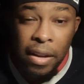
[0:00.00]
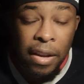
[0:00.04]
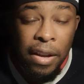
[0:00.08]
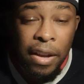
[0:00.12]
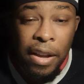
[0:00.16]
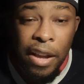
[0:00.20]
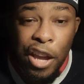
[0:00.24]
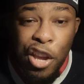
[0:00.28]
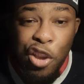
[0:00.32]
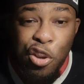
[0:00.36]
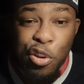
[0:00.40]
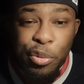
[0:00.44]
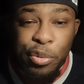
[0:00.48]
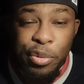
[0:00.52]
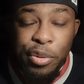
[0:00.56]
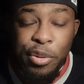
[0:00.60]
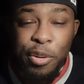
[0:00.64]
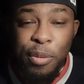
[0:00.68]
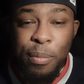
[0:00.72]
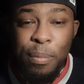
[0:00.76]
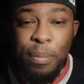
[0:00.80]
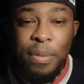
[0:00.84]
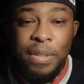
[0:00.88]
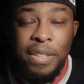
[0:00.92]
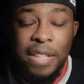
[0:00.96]
Hey
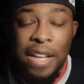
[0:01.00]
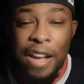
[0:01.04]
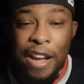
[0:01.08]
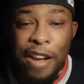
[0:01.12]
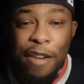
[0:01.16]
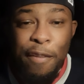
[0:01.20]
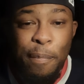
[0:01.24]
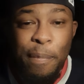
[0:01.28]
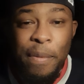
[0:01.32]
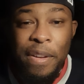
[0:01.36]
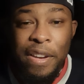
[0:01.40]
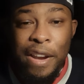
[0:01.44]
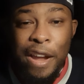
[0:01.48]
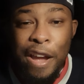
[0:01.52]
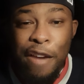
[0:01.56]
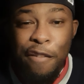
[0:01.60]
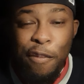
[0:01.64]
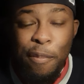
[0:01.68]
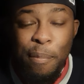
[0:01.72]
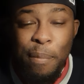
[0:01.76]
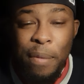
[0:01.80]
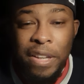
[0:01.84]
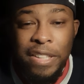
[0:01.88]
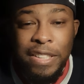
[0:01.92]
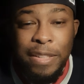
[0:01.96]
YouTube, it's the half man, half
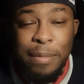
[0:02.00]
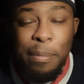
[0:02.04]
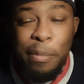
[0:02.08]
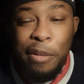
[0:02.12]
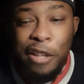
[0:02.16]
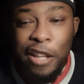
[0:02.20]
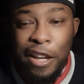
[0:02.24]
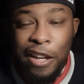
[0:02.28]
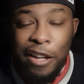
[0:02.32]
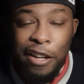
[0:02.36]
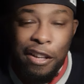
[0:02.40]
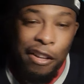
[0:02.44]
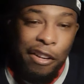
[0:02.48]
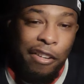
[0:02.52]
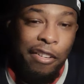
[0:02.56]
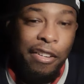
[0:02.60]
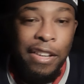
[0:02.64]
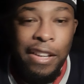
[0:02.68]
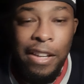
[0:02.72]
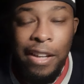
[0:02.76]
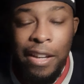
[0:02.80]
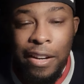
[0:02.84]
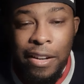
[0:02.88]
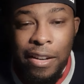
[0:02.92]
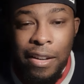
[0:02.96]
amazing Black Clark
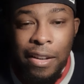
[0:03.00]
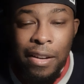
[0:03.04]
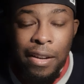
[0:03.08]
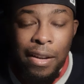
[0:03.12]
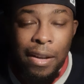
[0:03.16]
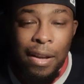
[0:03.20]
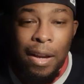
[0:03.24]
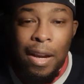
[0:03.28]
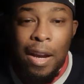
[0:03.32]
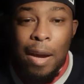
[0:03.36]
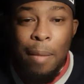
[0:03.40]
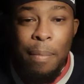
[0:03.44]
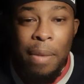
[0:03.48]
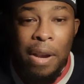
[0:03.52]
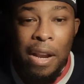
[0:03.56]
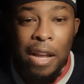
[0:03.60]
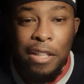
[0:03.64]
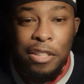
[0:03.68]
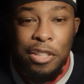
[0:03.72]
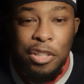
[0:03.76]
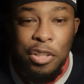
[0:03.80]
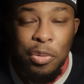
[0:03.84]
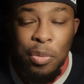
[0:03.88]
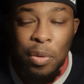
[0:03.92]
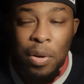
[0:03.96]
Kent coming
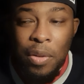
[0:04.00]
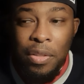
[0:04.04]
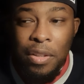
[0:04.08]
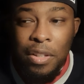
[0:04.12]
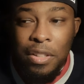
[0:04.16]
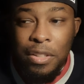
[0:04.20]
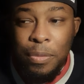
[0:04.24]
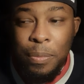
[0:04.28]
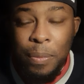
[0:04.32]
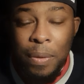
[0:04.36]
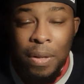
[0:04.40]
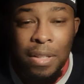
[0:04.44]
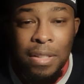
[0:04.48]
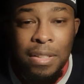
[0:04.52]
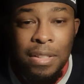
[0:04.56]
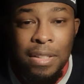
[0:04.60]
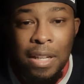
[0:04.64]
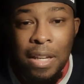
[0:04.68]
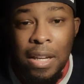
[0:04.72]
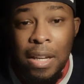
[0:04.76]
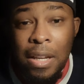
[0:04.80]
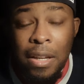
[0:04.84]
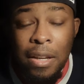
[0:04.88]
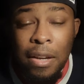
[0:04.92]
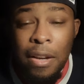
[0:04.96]
at you on this
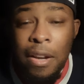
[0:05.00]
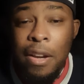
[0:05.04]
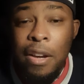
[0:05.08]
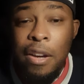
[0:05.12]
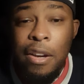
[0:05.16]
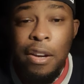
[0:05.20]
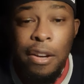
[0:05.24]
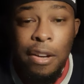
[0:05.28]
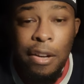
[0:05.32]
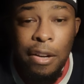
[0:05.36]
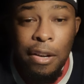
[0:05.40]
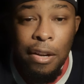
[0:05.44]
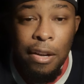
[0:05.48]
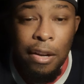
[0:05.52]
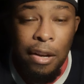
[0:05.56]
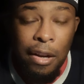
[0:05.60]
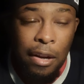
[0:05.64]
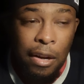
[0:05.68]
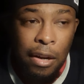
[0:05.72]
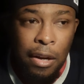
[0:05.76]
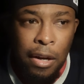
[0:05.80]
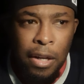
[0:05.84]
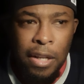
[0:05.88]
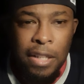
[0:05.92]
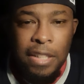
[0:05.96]
Wednesday,
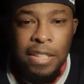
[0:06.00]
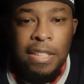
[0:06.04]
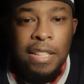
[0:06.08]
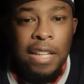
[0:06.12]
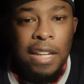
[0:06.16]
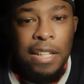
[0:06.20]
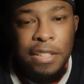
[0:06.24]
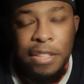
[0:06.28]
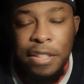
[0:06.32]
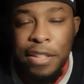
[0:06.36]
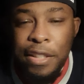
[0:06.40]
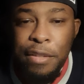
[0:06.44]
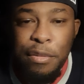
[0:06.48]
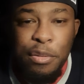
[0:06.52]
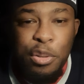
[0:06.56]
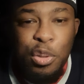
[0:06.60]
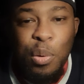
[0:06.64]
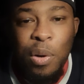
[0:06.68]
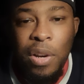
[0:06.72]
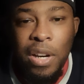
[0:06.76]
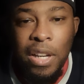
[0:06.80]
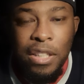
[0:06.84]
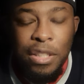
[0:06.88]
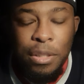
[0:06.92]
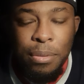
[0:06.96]
August 19,
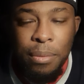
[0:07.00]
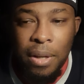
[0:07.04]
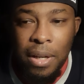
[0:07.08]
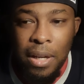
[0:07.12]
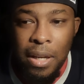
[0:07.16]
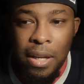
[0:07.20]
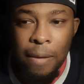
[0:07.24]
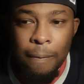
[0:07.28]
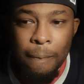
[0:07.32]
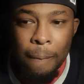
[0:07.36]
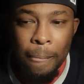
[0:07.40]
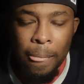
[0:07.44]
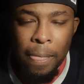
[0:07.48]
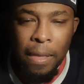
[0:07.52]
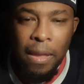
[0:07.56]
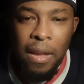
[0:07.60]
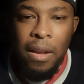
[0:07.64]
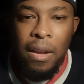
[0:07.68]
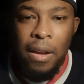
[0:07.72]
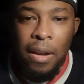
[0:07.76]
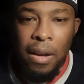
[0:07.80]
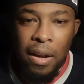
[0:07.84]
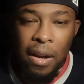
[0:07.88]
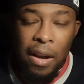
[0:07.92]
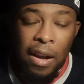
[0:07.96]
2020.
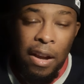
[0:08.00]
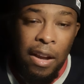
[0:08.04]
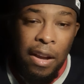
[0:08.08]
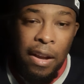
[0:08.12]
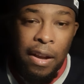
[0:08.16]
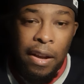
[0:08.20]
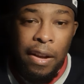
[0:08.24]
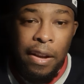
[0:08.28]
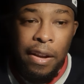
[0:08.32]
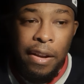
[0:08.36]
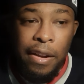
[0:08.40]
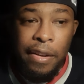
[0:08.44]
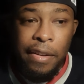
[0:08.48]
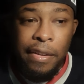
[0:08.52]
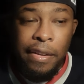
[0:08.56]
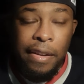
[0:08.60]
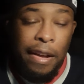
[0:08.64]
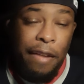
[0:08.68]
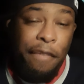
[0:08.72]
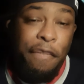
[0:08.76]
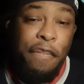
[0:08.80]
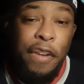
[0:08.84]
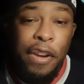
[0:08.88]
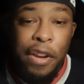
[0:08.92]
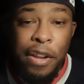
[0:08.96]
I
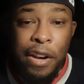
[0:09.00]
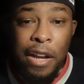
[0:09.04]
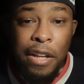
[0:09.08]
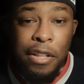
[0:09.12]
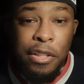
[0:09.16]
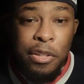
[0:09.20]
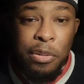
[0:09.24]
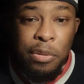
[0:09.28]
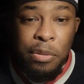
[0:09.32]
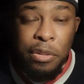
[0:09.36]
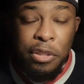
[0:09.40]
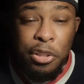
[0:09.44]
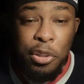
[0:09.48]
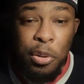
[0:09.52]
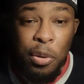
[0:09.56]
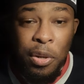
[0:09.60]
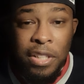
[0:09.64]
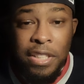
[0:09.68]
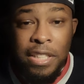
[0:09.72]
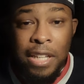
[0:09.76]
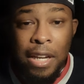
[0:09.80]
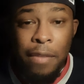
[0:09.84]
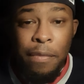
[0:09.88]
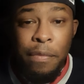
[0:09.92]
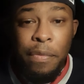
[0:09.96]
figured I'd do a story
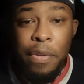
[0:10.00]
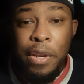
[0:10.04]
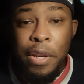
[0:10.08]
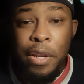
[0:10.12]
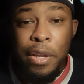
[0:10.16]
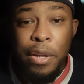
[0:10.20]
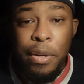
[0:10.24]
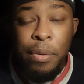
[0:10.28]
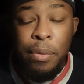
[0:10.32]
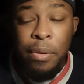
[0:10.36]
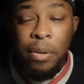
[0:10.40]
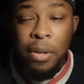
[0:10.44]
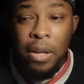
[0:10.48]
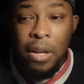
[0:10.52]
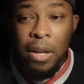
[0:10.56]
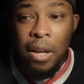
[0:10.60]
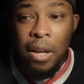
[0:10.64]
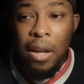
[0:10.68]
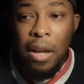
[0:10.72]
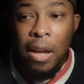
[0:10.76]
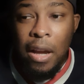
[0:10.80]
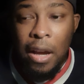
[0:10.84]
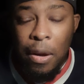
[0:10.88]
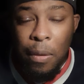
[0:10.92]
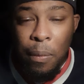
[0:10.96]
time video.
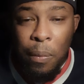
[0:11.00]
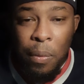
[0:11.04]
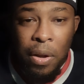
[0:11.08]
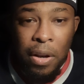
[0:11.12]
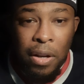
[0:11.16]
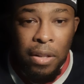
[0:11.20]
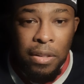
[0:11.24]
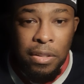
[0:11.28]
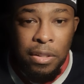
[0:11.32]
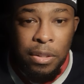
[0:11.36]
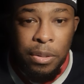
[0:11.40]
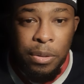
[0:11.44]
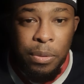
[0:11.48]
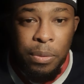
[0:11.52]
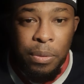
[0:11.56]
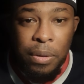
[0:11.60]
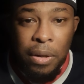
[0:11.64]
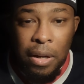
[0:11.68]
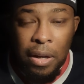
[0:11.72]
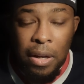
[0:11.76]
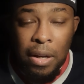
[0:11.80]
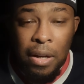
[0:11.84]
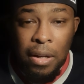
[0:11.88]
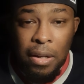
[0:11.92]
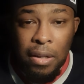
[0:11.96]
I wanted
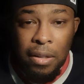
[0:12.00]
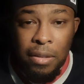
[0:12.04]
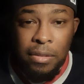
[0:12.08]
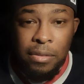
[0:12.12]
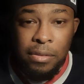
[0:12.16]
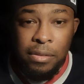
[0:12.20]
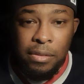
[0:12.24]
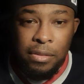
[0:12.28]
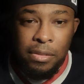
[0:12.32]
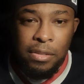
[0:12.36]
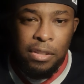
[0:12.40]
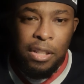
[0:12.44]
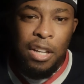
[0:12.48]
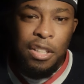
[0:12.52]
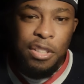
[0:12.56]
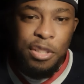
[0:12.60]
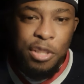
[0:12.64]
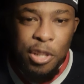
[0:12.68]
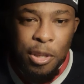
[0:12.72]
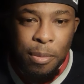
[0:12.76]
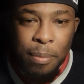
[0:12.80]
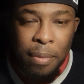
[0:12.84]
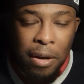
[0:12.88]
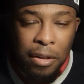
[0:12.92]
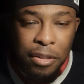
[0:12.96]
to talk to
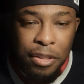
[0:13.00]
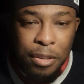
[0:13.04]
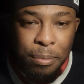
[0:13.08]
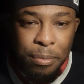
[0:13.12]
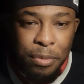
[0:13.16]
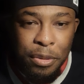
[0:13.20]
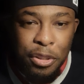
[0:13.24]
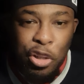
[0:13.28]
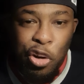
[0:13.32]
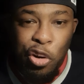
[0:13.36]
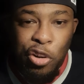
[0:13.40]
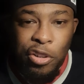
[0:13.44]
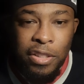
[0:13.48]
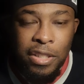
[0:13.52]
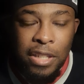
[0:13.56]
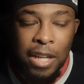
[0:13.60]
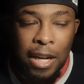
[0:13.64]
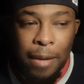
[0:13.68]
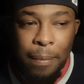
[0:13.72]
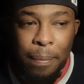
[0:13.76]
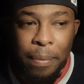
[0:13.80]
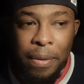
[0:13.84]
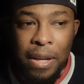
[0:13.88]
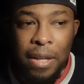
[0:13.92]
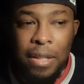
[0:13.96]
you about some certain
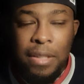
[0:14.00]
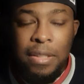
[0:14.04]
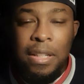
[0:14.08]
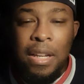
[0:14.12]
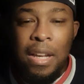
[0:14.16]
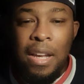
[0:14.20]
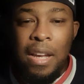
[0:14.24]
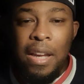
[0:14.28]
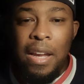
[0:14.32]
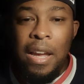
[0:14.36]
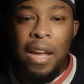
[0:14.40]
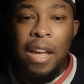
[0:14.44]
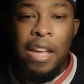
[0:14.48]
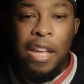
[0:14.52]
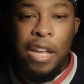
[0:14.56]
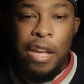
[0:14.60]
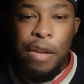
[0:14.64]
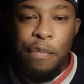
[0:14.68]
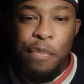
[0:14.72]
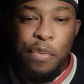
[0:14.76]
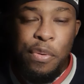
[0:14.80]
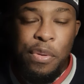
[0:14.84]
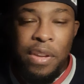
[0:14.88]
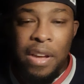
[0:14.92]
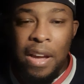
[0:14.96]
topics and
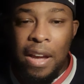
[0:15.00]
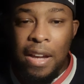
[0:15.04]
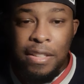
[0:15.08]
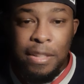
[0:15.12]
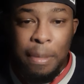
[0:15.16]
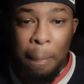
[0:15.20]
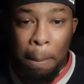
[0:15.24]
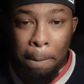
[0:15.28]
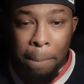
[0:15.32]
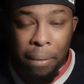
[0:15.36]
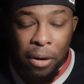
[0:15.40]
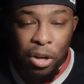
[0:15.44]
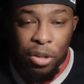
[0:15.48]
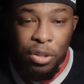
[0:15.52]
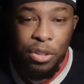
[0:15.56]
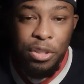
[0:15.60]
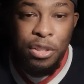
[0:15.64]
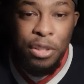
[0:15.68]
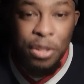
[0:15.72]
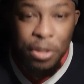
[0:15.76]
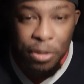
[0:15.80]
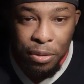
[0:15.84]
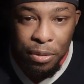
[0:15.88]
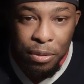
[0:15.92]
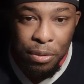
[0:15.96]
give you guys a
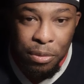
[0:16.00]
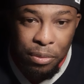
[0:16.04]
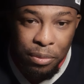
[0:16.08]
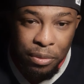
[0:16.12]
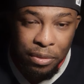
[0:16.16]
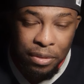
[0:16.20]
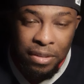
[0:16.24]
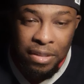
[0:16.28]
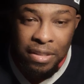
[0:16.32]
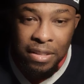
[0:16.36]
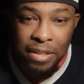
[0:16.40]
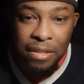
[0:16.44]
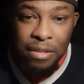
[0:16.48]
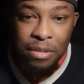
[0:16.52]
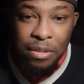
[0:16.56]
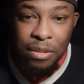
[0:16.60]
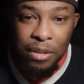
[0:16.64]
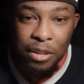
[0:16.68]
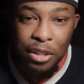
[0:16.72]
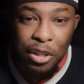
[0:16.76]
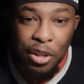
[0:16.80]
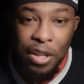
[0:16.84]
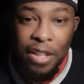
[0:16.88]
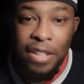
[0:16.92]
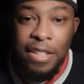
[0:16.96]
personal
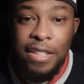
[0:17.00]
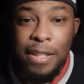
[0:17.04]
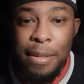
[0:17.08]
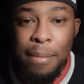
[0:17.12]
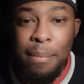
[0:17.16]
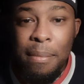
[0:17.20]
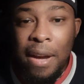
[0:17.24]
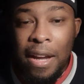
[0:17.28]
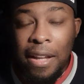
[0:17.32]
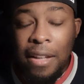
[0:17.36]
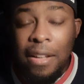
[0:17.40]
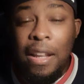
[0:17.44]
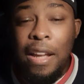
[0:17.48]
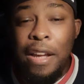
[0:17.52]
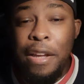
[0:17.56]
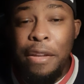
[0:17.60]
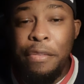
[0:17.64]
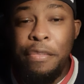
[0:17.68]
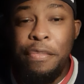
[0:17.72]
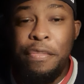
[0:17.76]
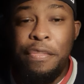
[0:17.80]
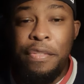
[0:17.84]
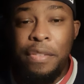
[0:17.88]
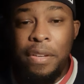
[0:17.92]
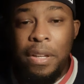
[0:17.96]
look into my
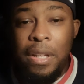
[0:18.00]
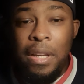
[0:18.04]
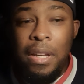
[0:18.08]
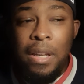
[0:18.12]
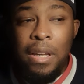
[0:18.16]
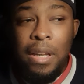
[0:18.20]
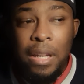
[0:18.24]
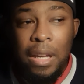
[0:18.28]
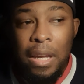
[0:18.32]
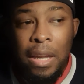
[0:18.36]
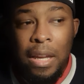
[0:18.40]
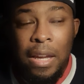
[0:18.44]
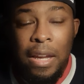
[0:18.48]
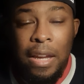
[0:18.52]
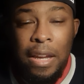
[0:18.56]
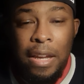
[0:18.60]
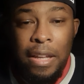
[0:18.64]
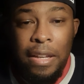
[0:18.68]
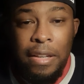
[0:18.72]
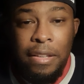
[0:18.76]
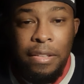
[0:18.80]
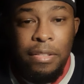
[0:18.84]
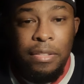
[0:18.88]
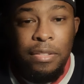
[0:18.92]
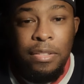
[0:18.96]
life
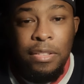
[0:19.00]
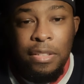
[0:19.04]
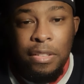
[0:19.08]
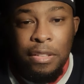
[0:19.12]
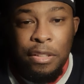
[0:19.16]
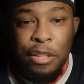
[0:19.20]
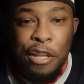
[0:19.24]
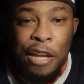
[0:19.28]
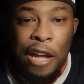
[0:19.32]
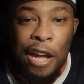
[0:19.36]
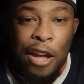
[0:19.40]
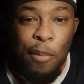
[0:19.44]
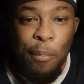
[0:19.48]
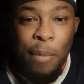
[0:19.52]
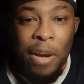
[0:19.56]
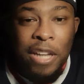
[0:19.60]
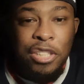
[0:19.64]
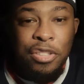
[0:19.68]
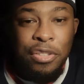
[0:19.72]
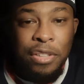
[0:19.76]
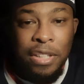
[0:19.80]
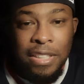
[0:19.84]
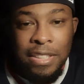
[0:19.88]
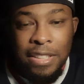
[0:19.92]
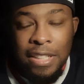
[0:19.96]
and how my
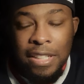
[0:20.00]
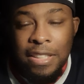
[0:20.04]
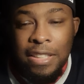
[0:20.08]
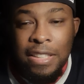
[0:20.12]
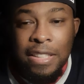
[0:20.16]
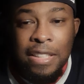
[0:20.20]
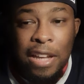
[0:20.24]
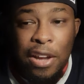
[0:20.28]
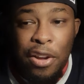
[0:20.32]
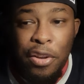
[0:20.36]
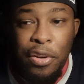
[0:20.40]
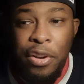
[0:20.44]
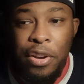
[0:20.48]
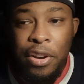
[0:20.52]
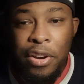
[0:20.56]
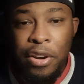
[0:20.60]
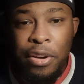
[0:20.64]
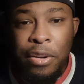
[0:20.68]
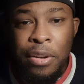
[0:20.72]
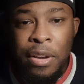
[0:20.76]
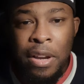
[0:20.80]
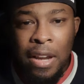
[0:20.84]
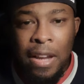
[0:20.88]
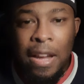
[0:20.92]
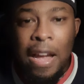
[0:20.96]
transition out
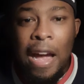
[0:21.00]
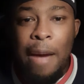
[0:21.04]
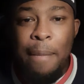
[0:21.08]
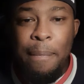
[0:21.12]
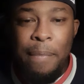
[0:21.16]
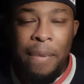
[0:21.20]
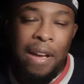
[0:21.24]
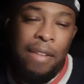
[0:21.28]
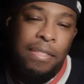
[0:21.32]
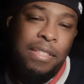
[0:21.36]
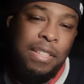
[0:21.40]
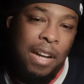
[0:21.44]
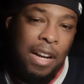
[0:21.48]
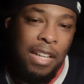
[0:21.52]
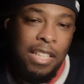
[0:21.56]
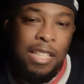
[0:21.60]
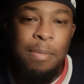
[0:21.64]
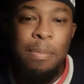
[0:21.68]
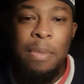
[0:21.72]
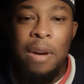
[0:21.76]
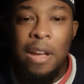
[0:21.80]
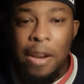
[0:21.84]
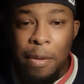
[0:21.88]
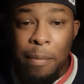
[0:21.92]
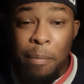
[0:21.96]
here. I mean, I talked
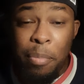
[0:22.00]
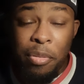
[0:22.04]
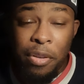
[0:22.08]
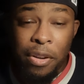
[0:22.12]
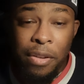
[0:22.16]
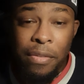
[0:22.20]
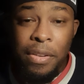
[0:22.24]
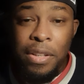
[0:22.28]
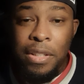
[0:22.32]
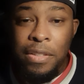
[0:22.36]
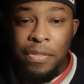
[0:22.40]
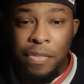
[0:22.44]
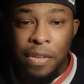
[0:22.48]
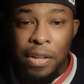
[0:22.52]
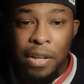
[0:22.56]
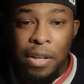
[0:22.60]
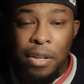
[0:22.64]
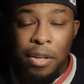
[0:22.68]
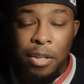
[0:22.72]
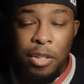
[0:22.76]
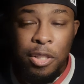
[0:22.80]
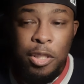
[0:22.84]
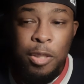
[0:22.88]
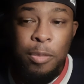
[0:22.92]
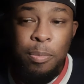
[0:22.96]
about it in previous
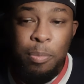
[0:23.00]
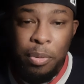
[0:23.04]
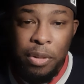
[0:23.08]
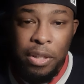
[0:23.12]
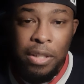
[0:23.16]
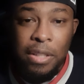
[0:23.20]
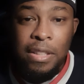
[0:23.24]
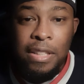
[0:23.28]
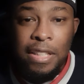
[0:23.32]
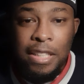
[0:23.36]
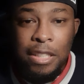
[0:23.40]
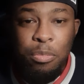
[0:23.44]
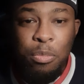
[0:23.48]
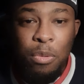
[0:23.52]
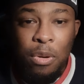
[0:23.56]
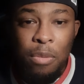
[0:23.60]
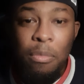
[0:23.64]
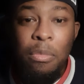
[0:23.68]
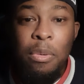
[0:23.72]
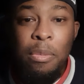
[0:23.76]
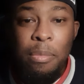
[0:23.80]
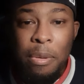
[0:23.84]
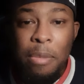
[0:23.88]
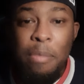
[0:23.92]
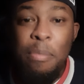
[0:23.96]
videos, but this one
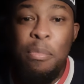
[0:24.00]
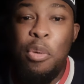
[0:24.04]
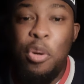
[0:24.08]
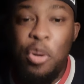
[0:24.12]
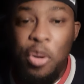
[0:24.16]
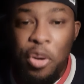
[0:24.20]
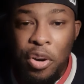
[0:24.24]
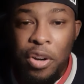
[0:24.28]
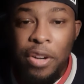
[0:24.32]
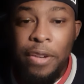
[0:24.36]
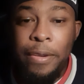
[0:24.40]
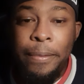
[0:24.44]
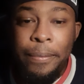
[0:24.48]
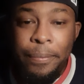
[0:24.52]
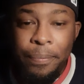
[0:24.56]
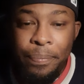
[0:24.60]
would be more